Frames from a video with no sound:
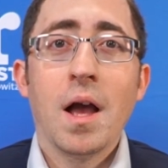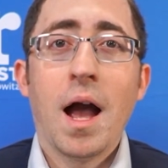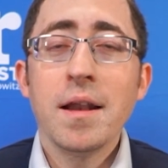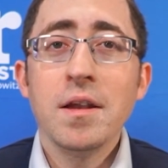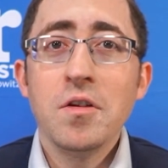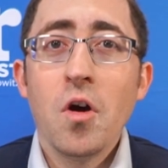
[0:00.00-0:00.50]

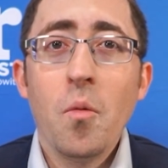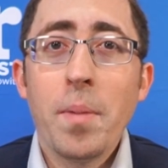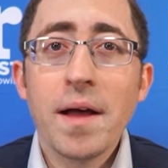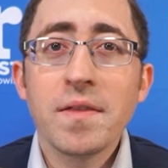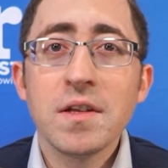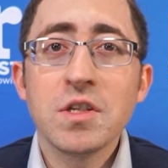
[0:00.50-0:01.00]
I didn't know
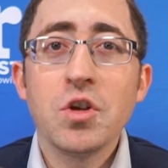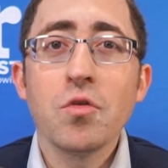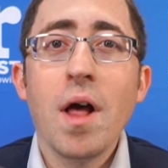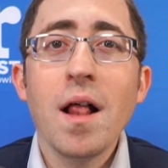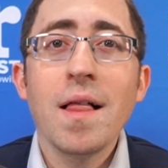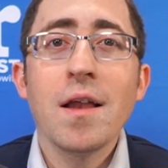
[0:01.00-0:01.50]
about this,
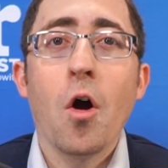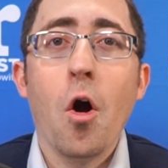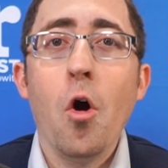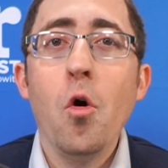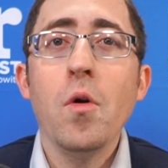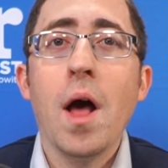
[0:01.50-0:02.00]
you're not allowed to
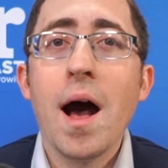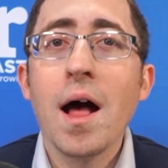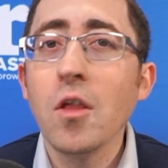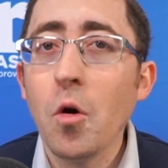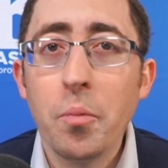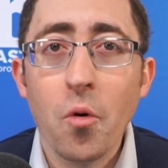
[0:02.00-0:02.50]
own
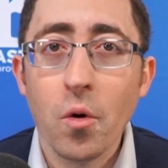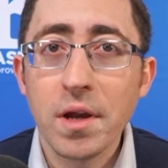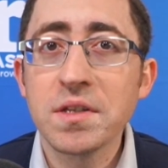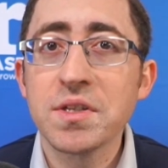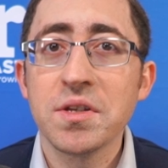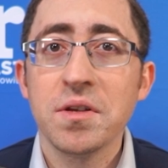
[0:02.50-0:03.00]
hollow
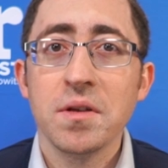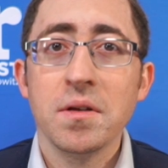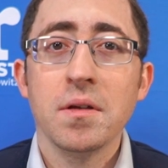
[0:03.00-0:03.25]
points.